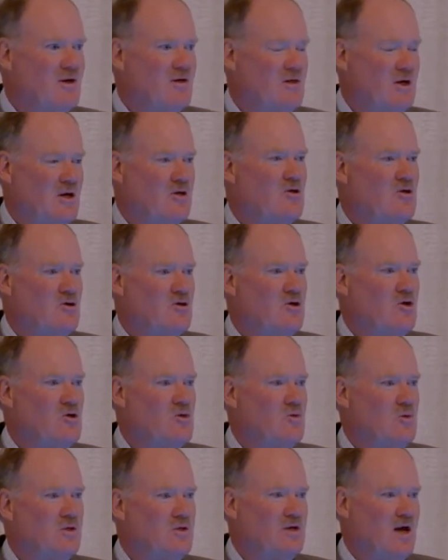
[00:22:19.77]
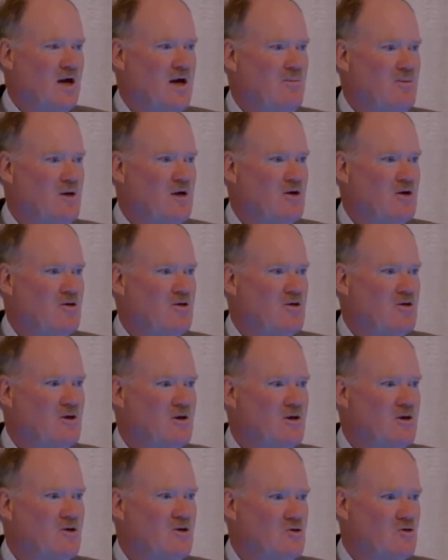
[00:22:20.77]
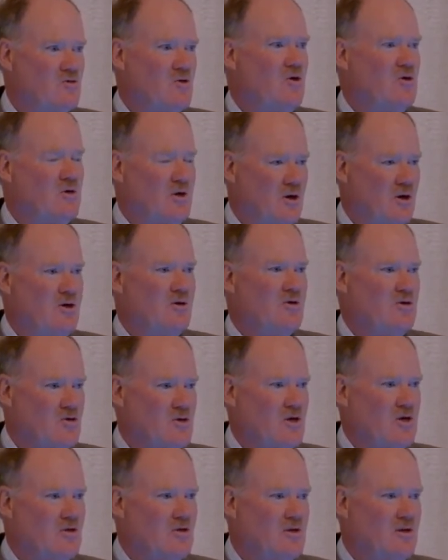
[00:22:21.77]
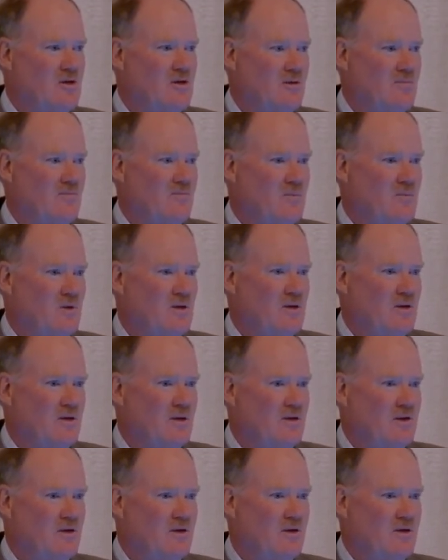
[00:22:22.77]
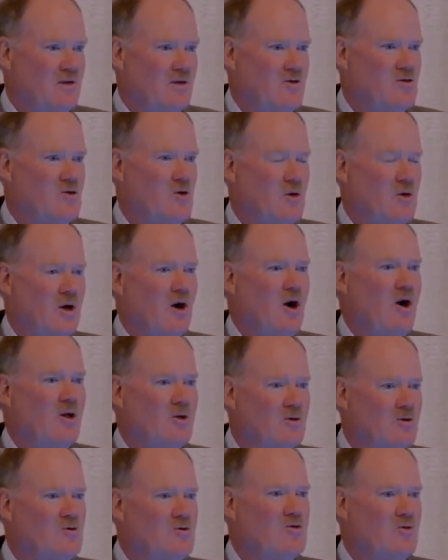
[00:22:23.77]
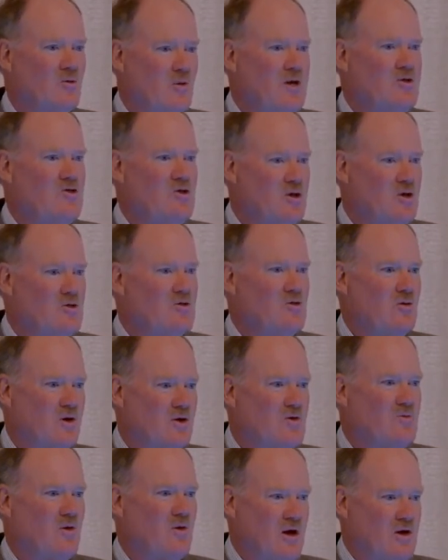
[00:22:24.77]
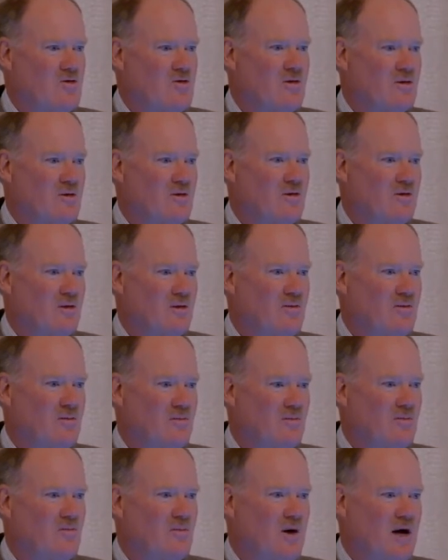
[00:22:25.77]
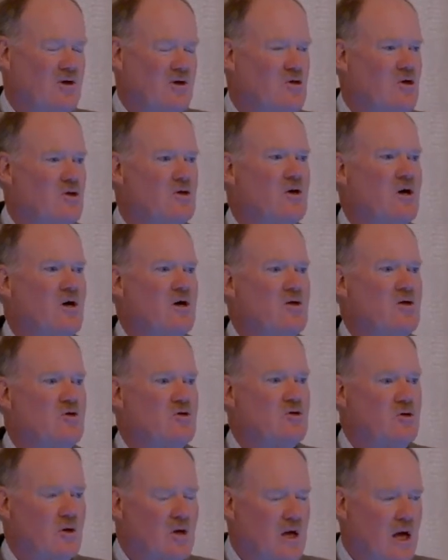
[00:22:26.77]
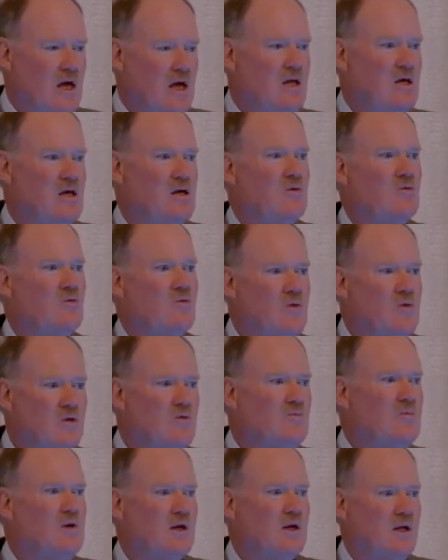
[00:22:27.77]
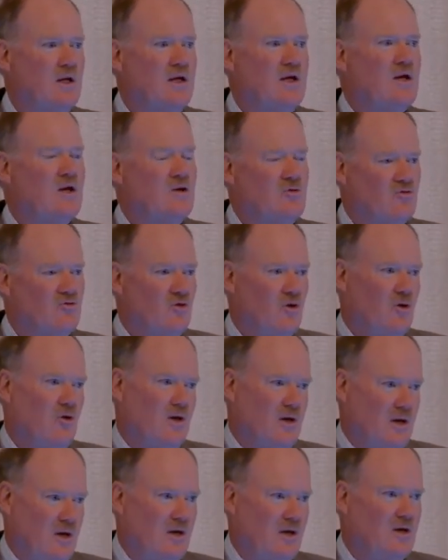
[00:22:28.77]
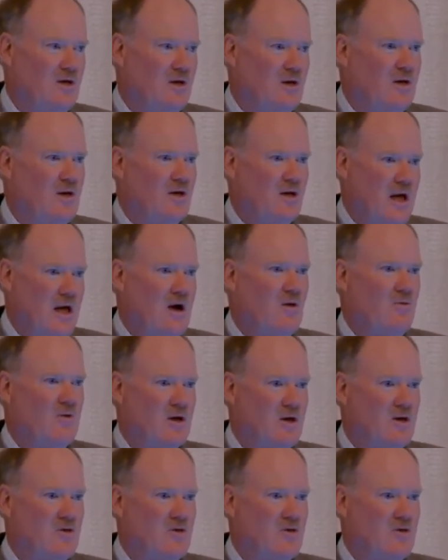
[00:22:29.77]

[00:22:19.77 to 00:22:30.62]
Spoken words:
that is associated with diabetes, stroke, and heart disease. So it alters the way genes are expressed by just circadian rhythmically controlling calorie